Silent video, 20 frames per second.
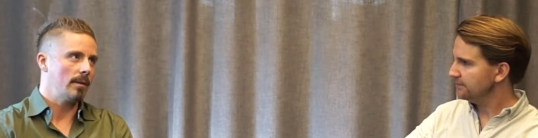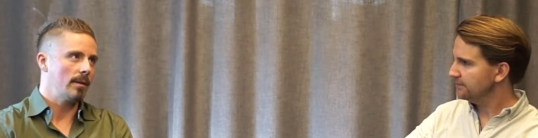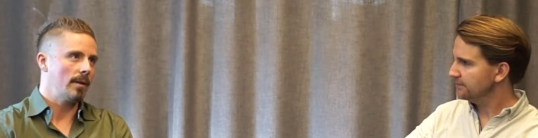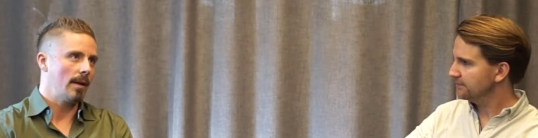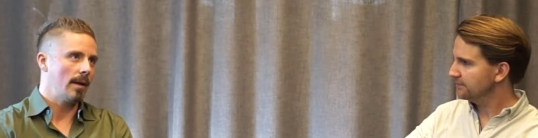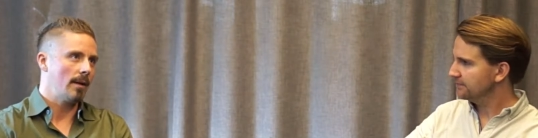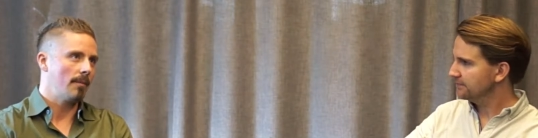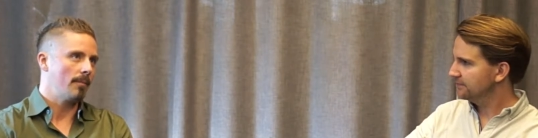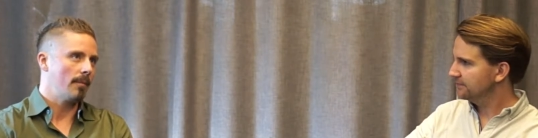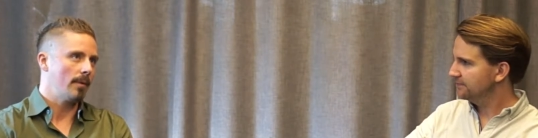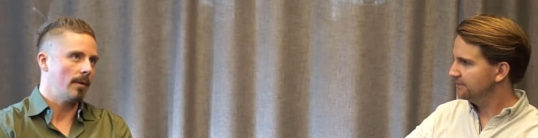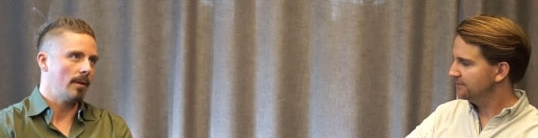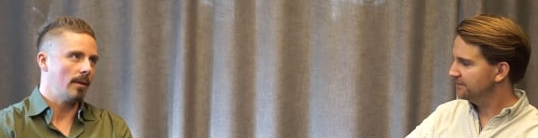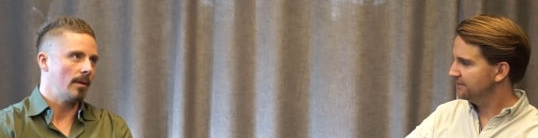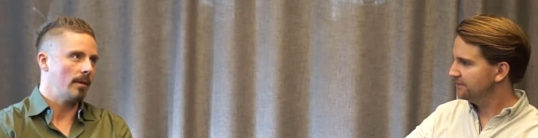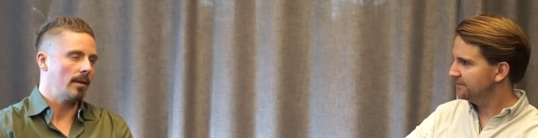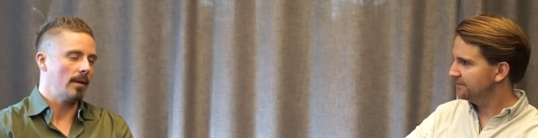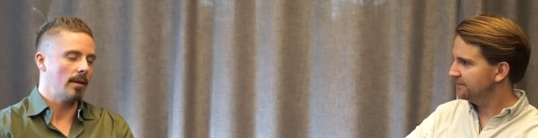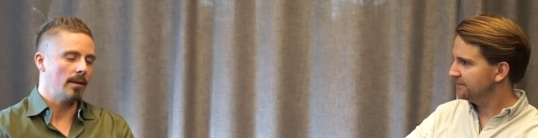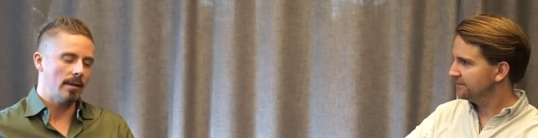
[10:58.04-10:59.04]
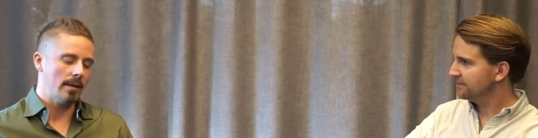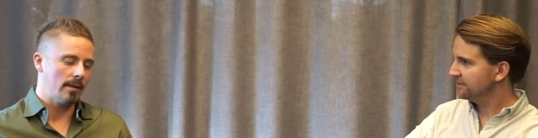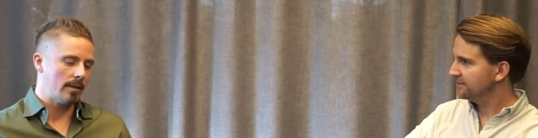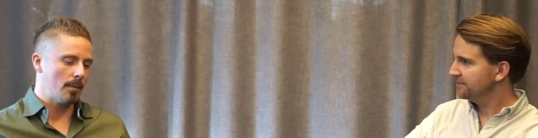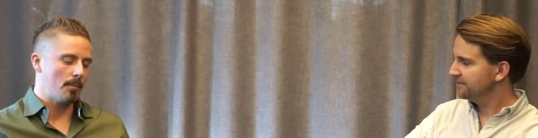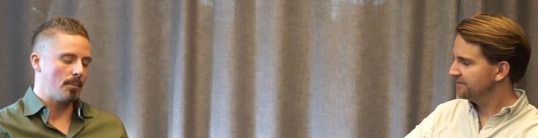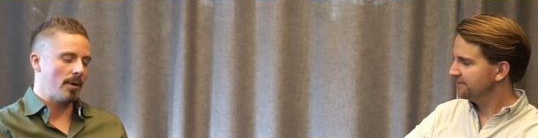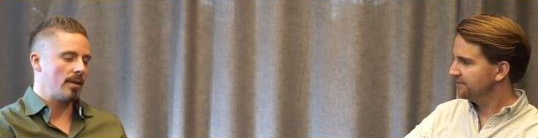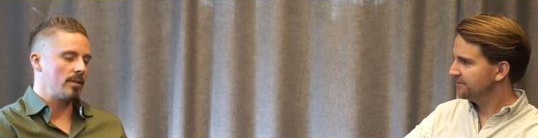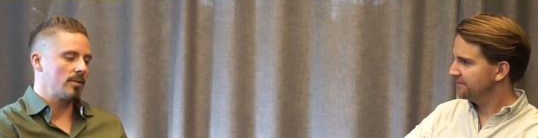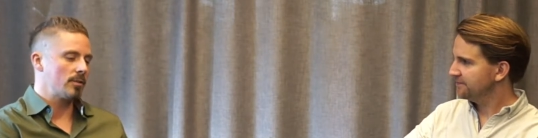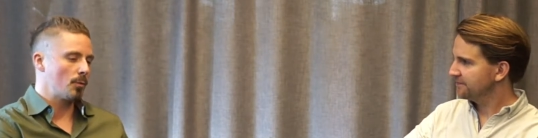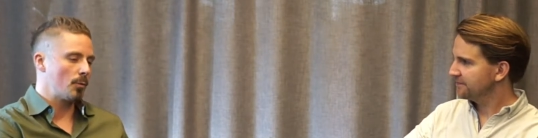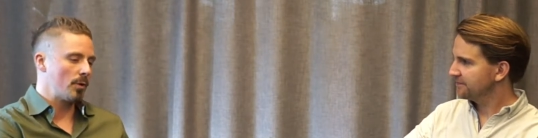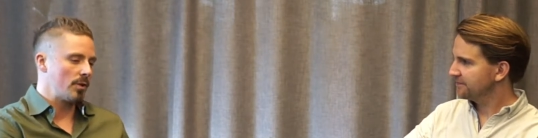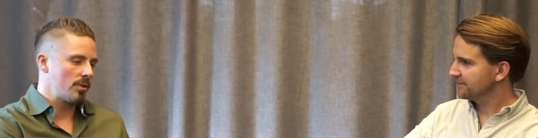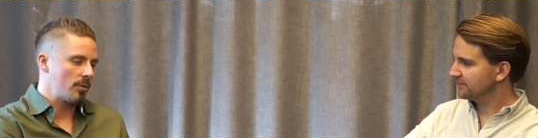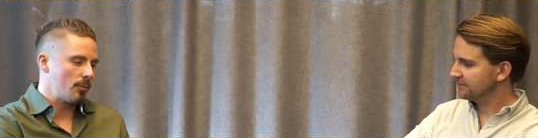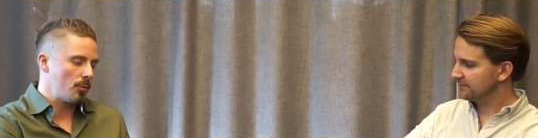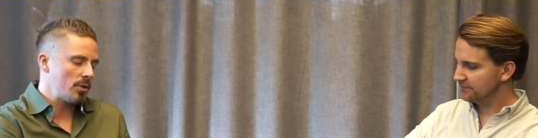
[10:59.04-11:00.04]
Speaker 1: yeah, it, it depends on
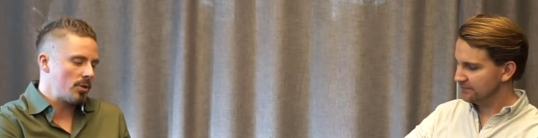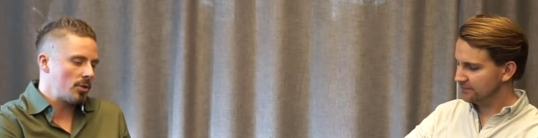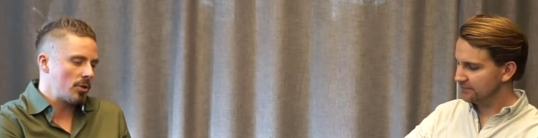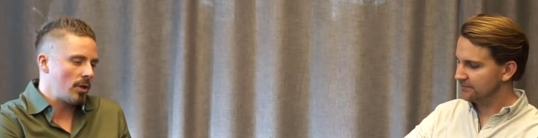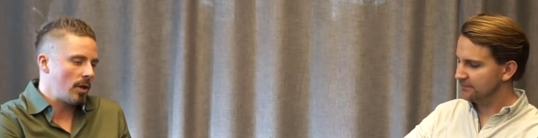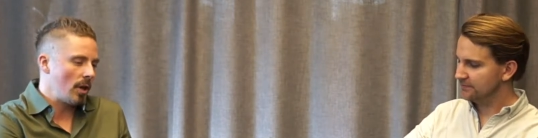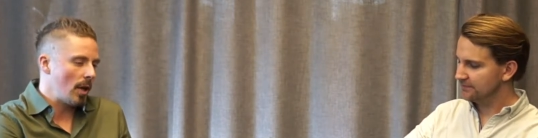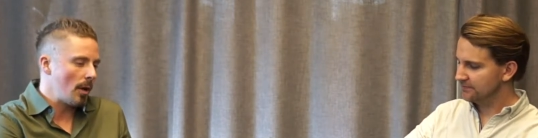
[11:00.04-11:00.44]
which which